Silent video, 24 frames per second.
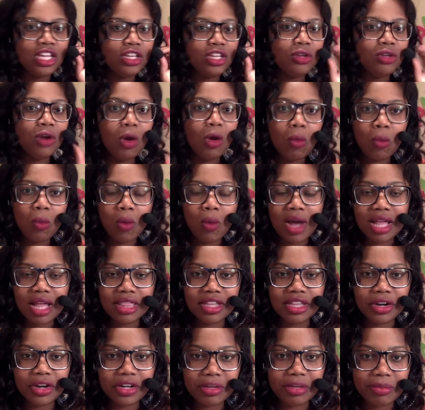You don't want
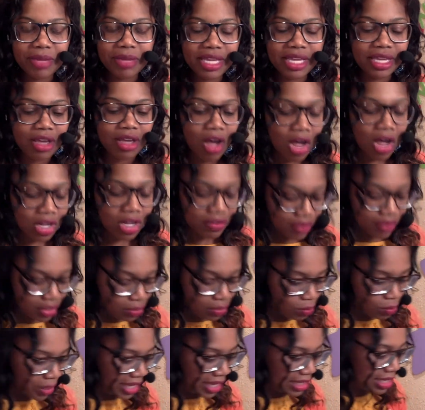there to be all of
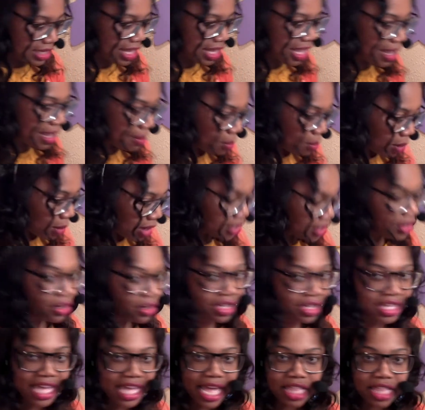this wait time while you're
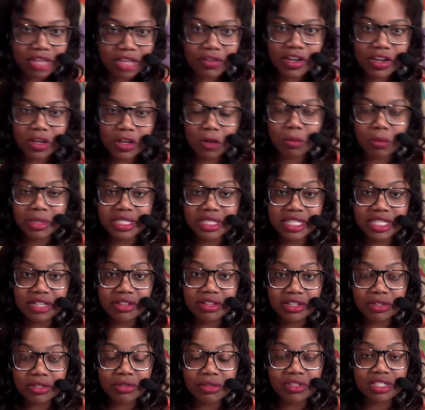gathering your
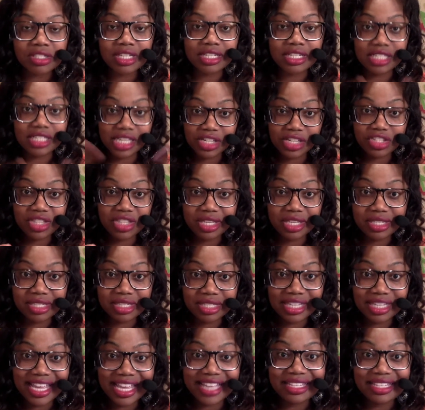materials to teach this
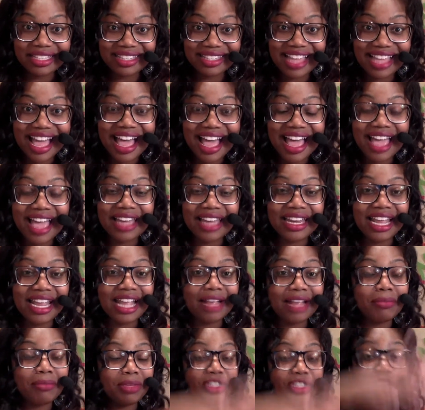next slide
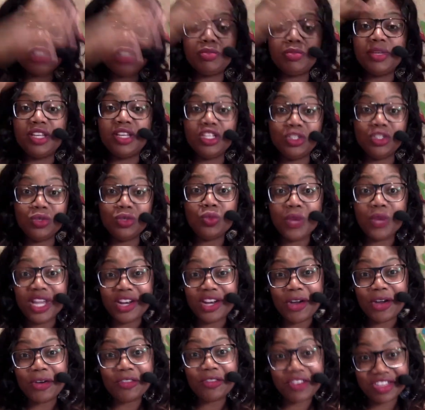just because you went
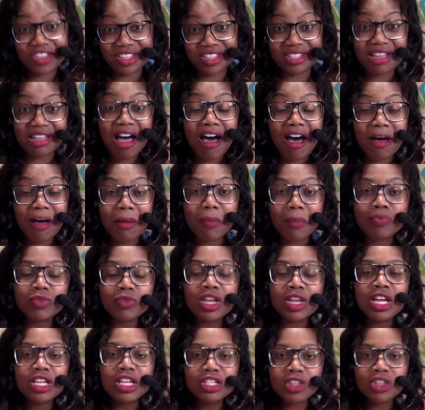over the top.
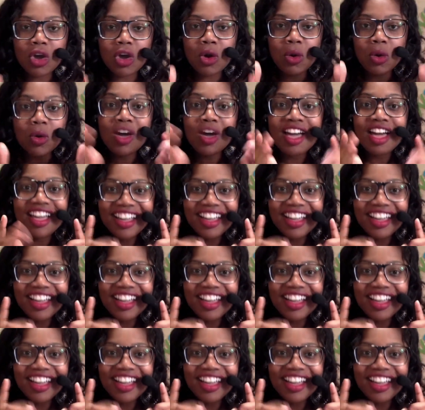So